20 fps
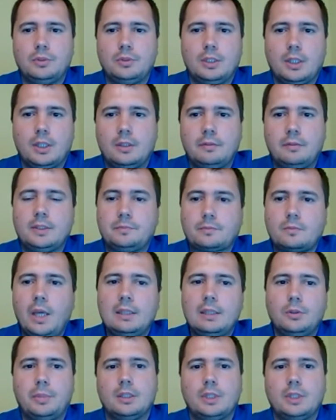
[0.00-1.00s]
These
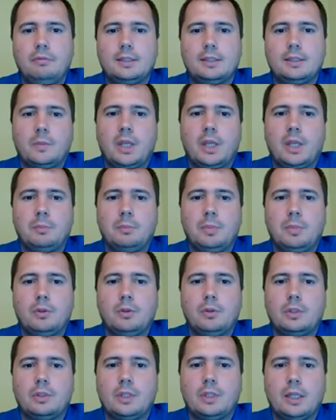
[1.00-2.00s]
detonators can be
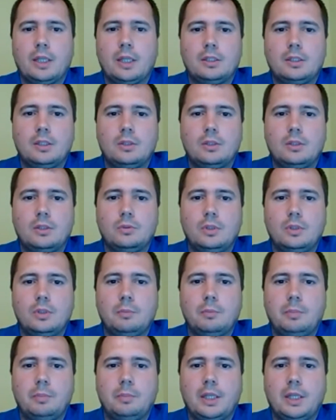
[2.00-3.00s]
connected to the panel's
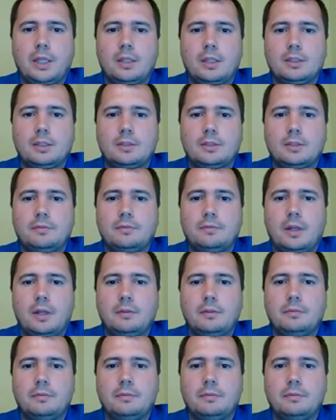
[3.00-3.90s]
5 firing channels.